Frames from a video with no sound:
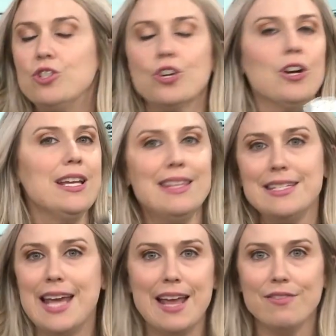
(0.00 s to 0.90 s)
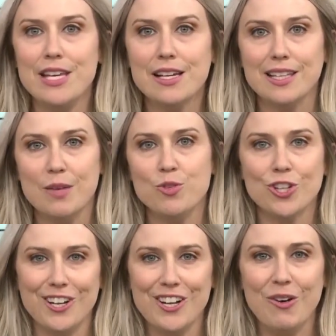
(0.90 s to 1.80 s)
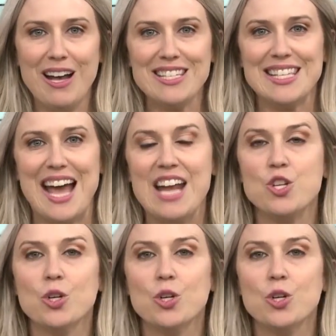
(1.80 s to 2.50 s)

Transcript: during the day of the eclipse, you're going to go outside.